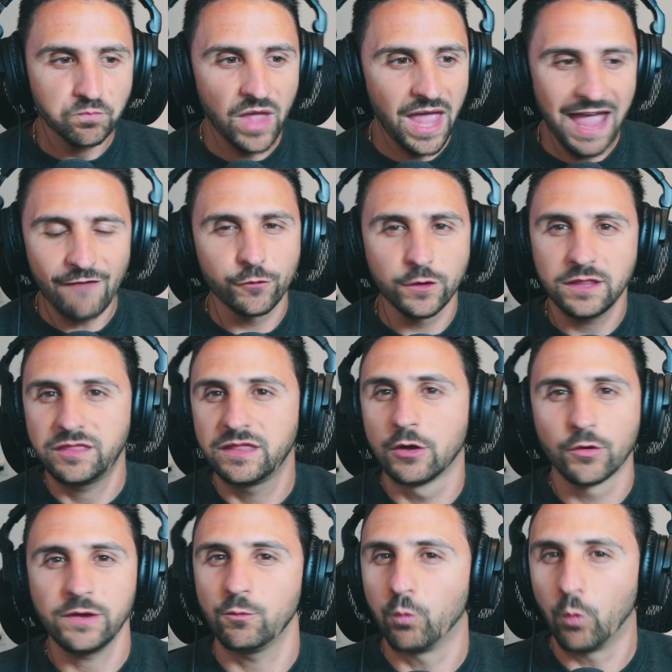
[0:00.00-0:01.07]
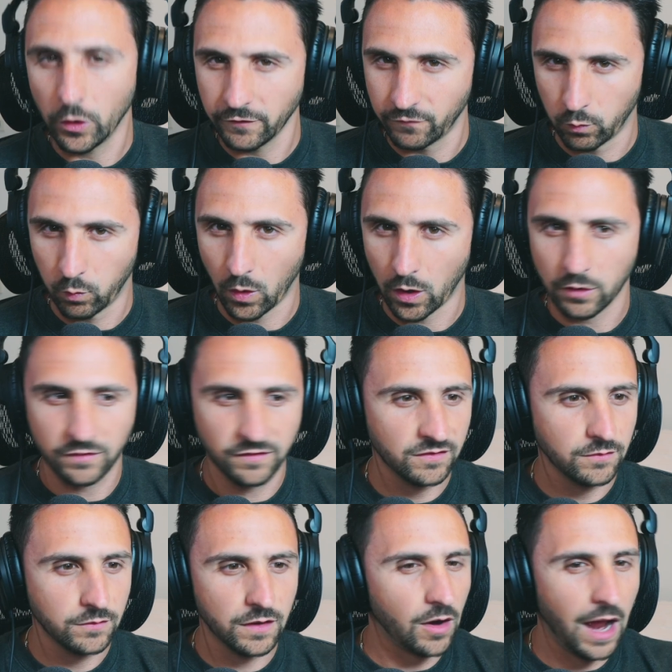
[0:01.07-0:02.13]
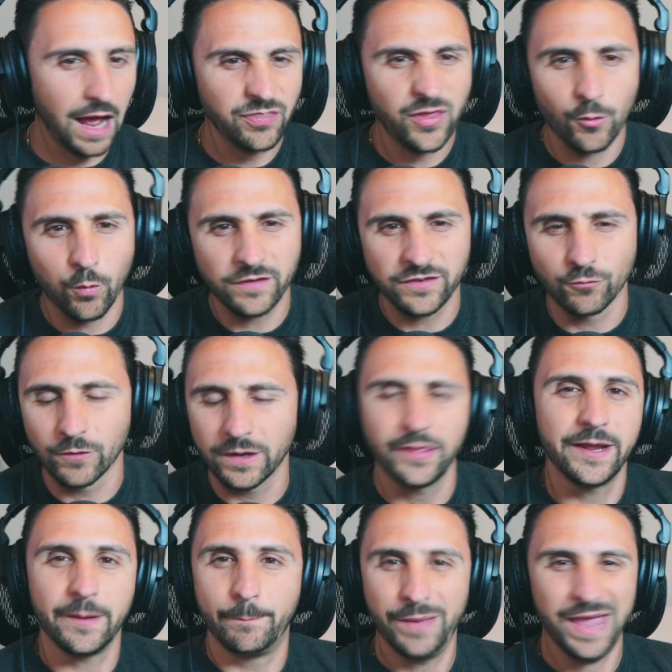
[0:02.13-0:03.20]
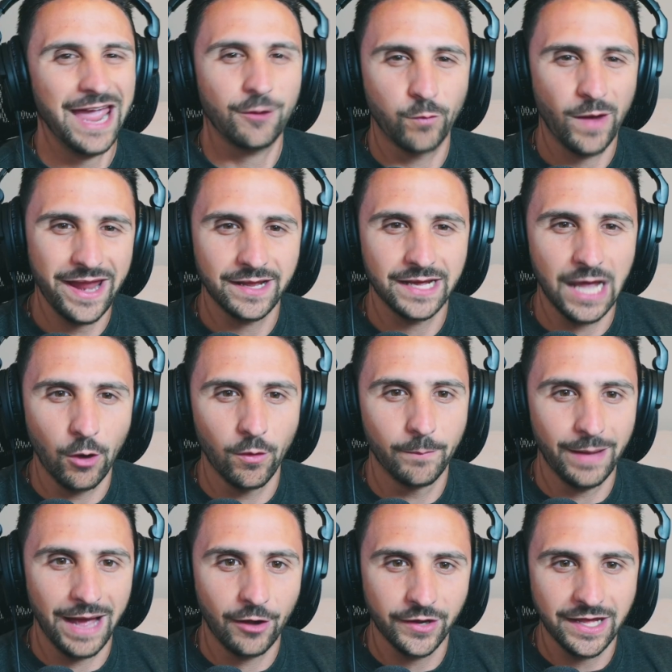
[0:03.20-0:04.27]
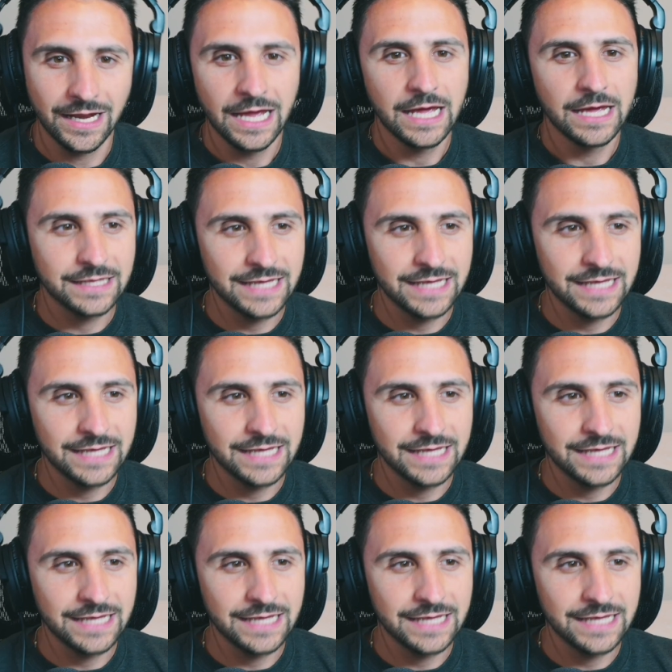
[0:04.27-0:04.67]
Every theory would have worked. There wasn't really a bad way to go about it.